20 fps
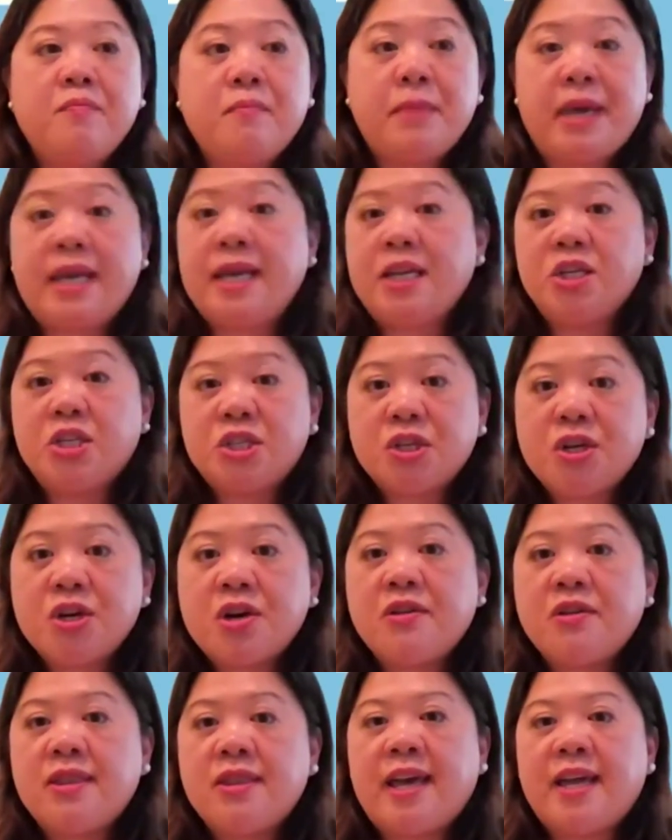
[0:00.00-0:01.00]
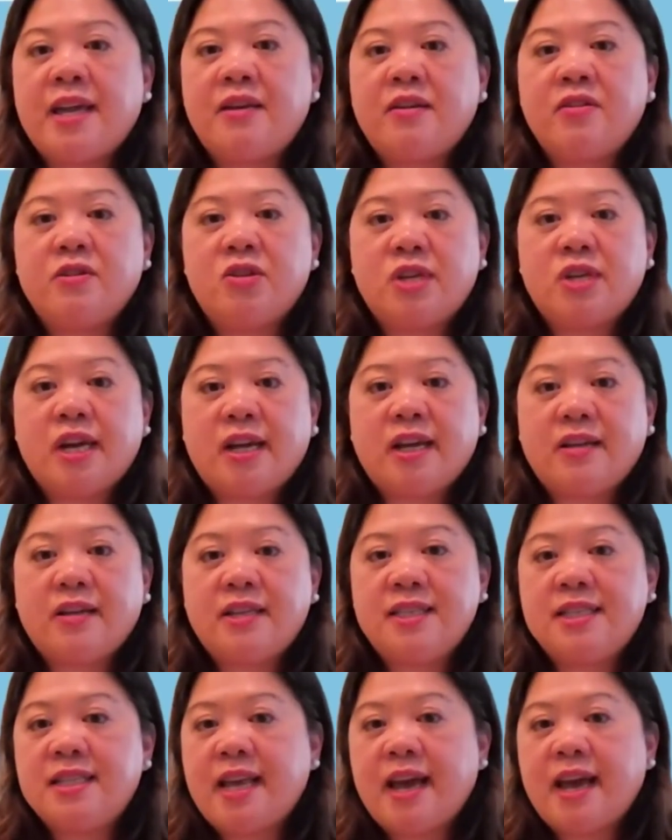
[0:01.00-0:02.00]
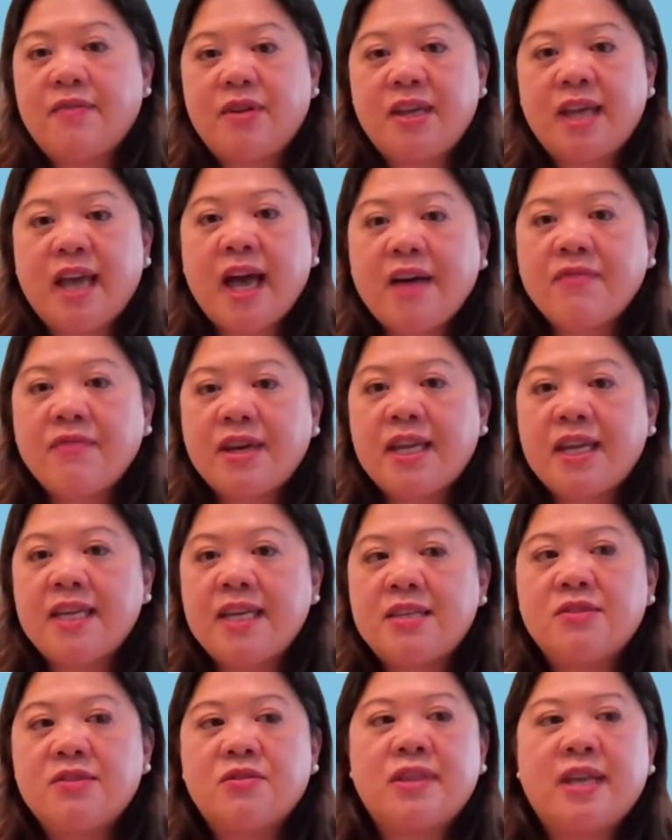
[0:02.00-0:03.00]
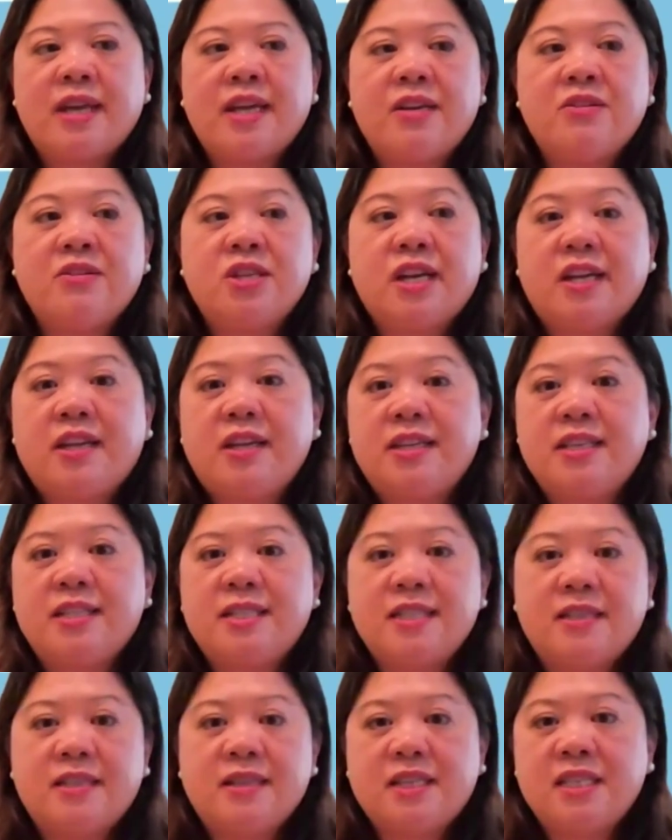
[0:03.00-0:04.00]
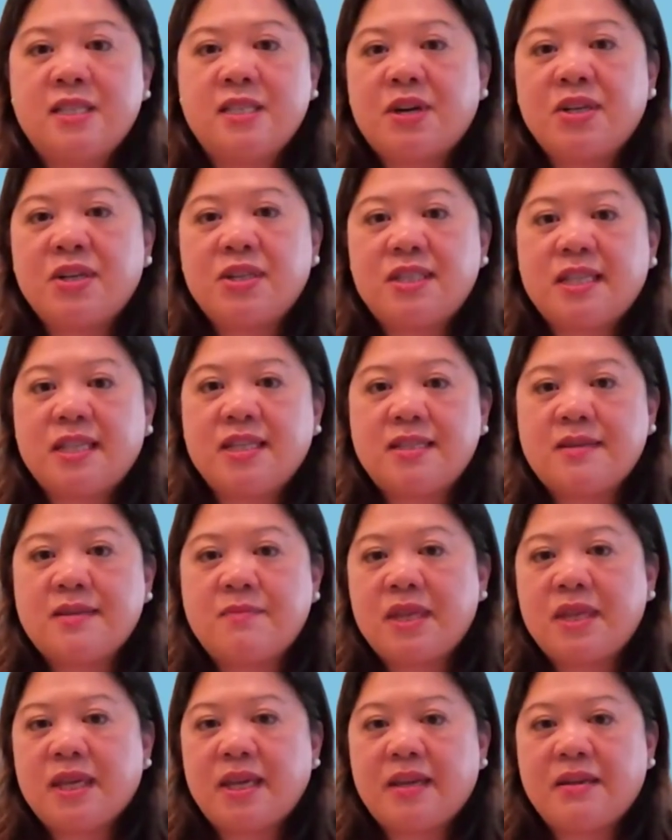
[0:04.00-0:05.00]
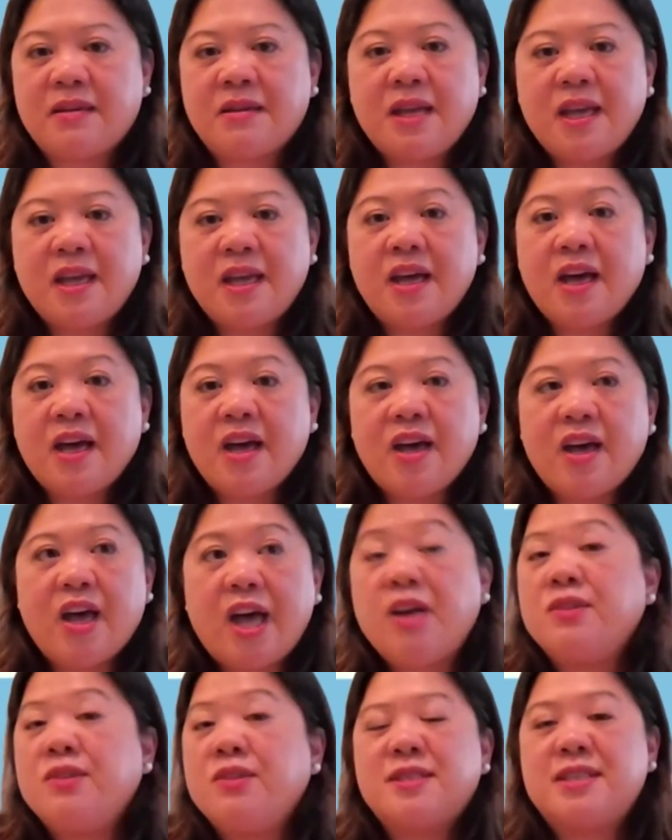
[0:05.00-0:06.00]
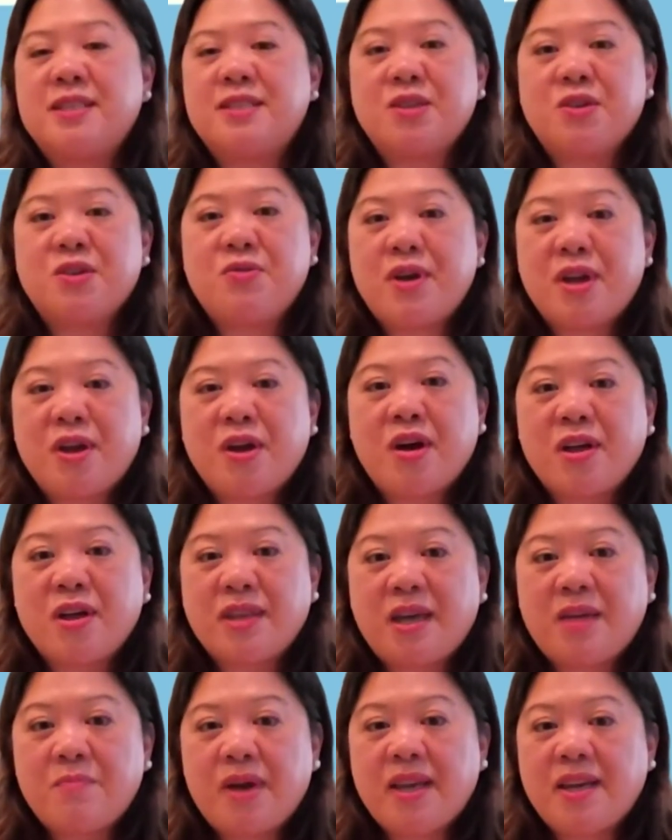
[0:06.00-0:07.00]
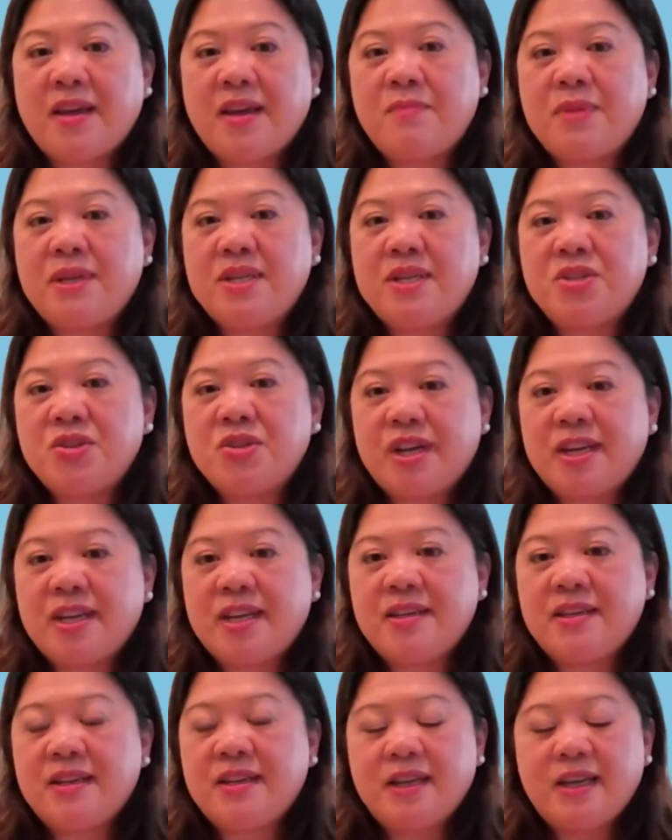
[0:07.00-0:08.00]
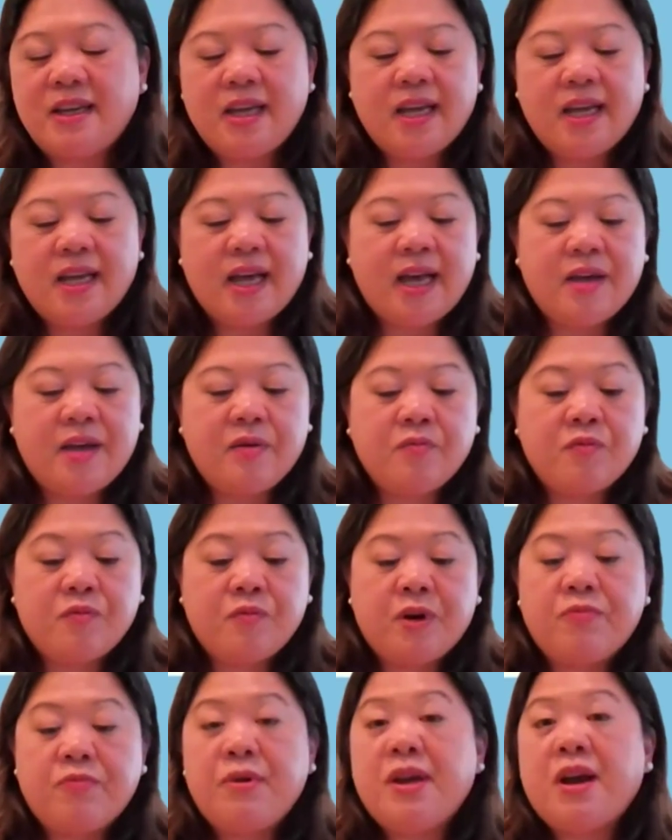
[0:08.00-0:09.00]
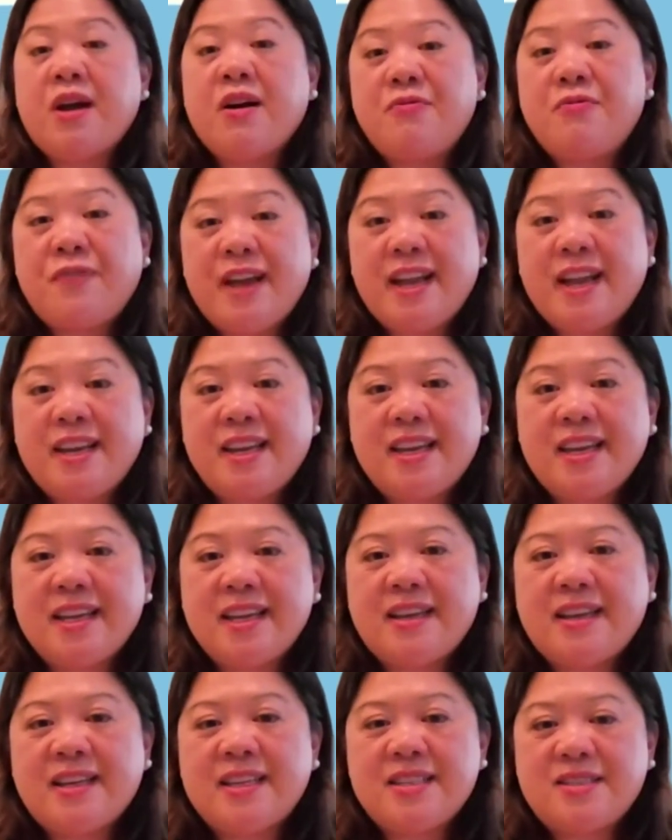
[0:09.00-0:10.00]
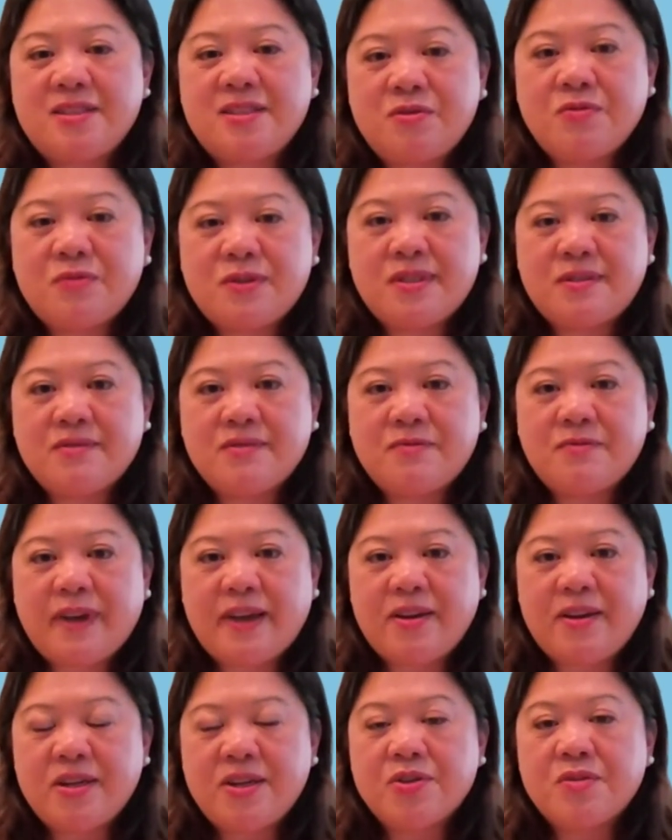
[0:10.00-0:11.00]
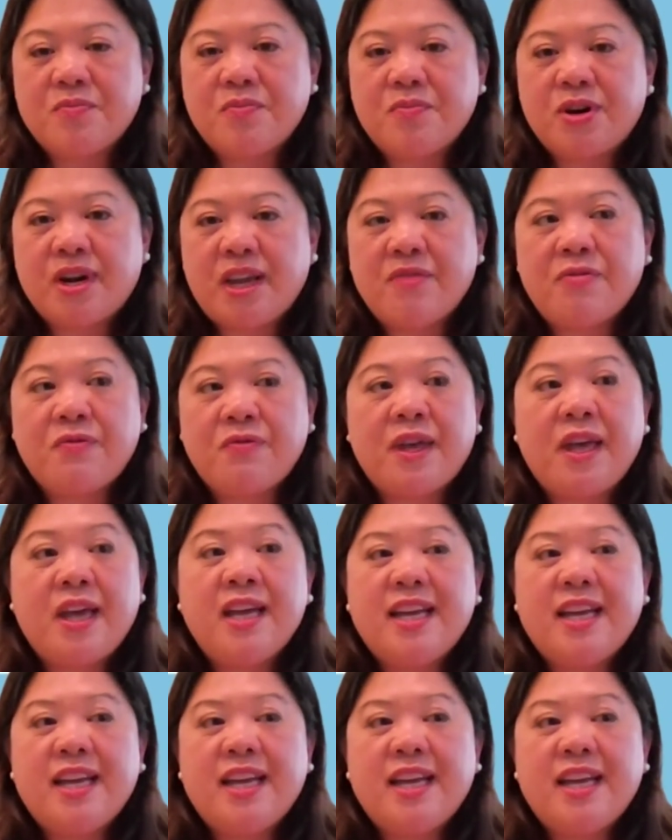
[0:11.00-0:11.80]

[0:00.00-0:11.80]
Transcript: making sure that your child isn't having cavities or that your child isn't experiencing something else that's going on that might not have been treated? What we are finding, as you've found in your brief,